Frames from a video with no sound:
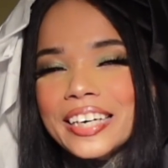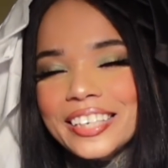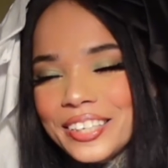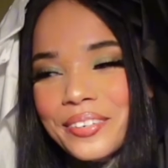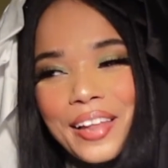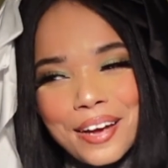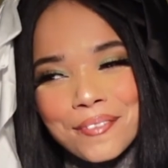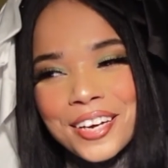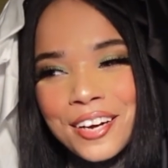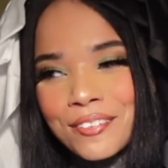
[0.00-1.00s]
Do you like
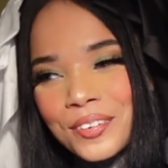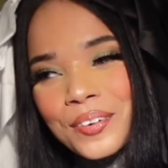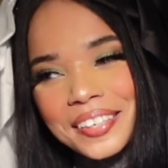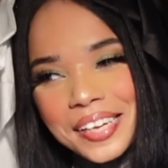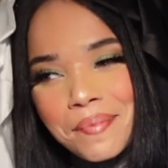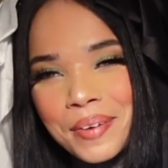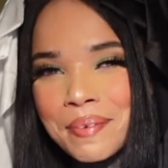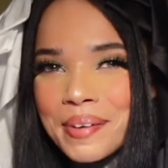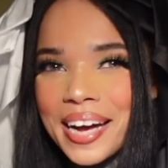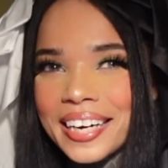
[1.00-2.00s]
me enough to accept my
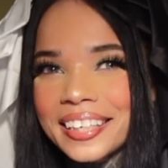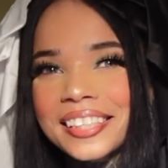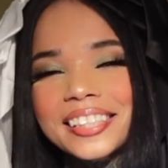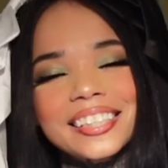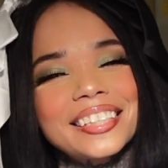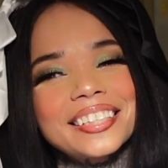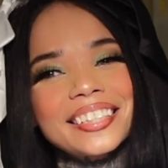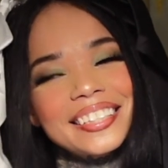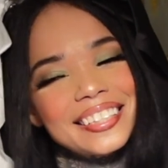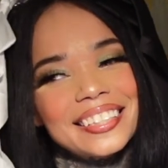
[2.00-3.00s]
baggage?
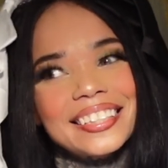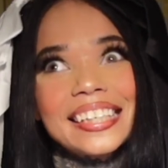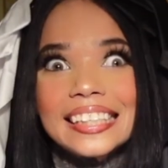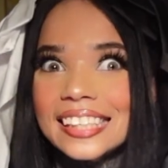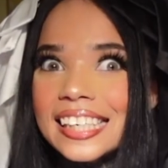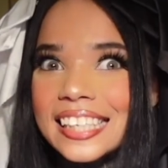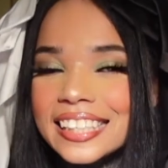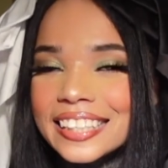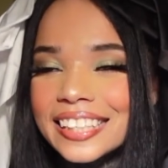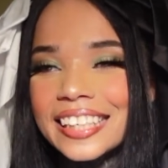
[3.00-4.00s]
Because it's
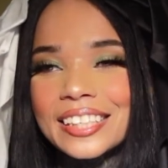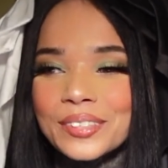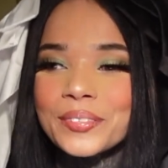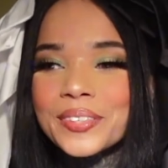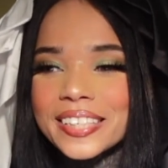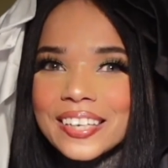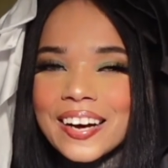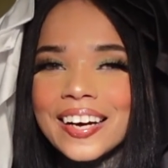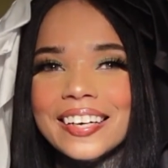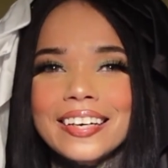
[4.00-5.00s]
intense or it's a
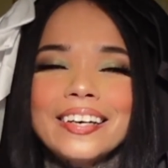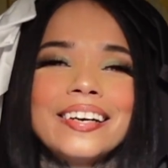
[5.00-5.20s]
lot.